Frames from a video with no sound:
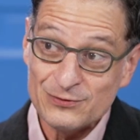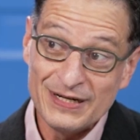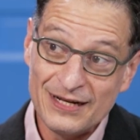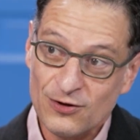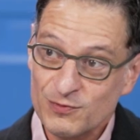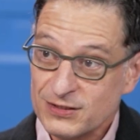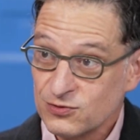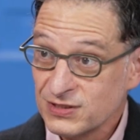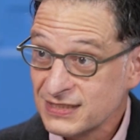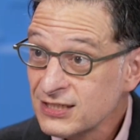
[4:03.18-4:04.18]
is really not my
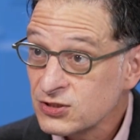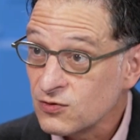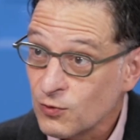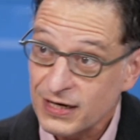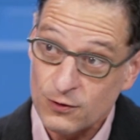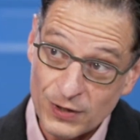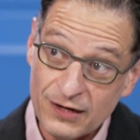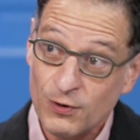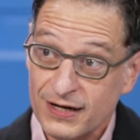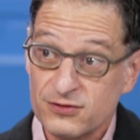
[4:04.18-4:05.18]
jurisdiction. What I
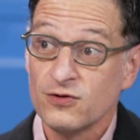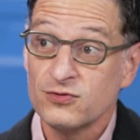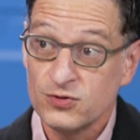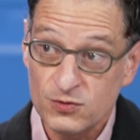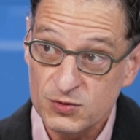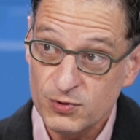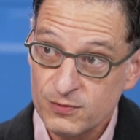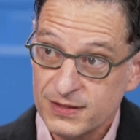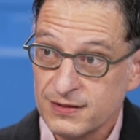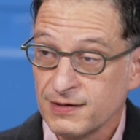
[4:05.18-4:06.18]
really want to talk to you is
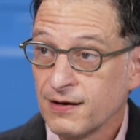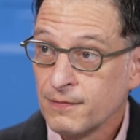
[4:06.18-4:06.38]
permitting.